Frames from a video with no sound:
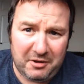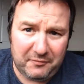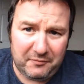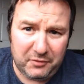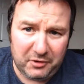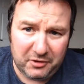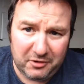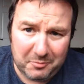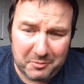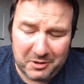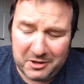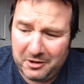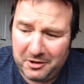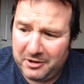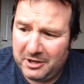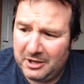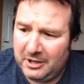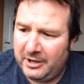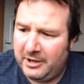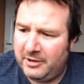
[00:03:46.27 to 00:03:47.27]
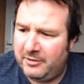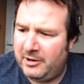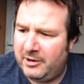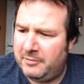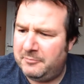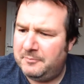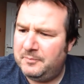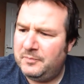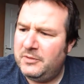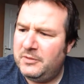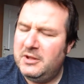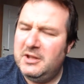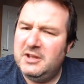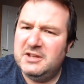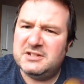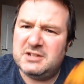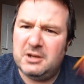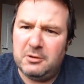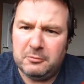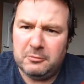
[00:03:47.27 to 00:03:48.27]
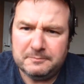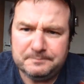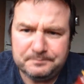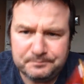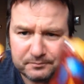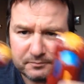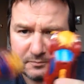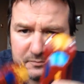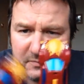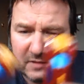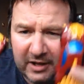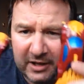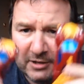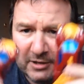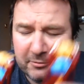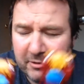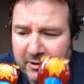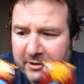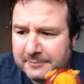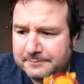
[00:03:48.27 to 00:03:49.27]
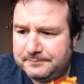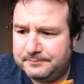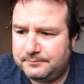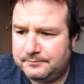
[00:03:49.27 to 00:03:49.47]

I've not got my calculator out. So, anyway,